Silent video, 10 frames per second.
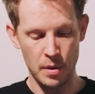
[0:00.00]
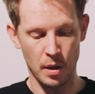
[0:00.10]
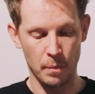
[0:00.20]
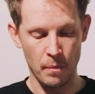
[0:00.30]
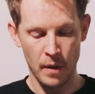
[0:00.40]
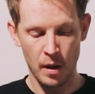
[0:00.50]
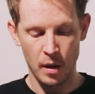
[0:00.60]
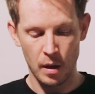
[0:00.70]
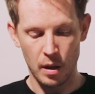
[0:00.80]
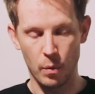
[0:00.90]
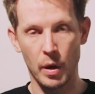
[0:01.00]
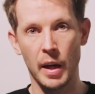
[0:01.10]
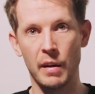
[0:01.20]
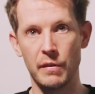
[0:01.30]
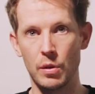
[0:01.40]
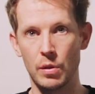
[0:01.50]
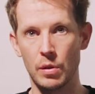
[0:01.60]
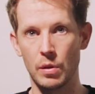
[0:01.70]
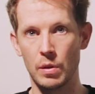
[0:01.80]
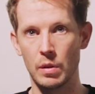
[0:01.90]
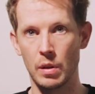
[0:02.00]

So you want to have your